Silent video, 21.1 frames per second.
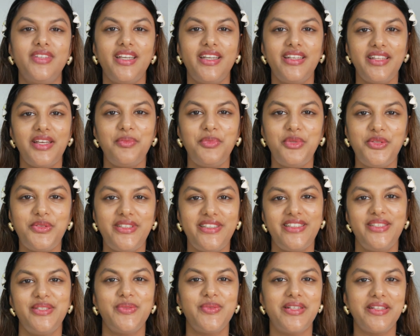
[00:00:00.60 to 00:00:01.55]
Hey there
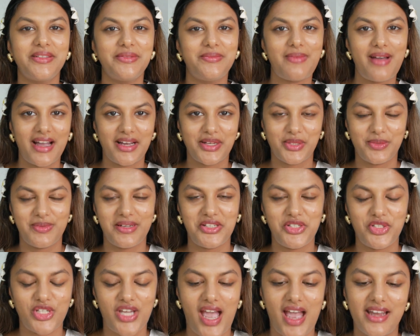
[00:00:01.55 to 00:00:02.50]
beauties, welcome back to
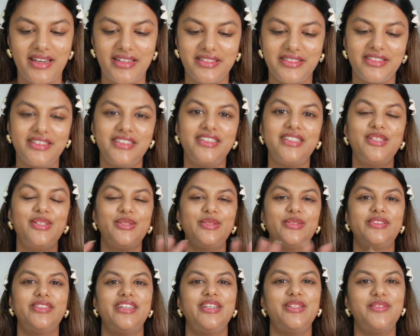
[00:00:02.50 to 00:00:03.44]
my channel. So
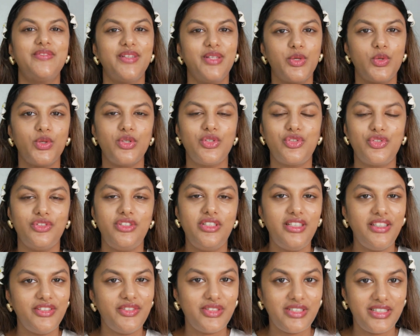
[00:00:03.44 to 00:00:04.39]
today's video is
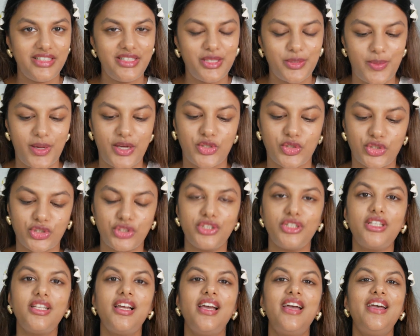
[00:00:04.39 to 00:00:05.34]
really
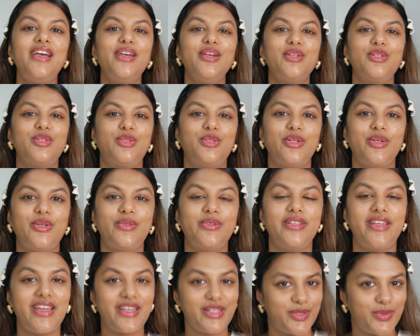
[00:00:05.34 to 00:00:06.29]
special. So
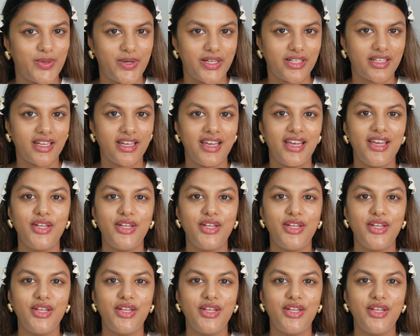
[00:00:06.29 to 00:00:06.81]
guess what?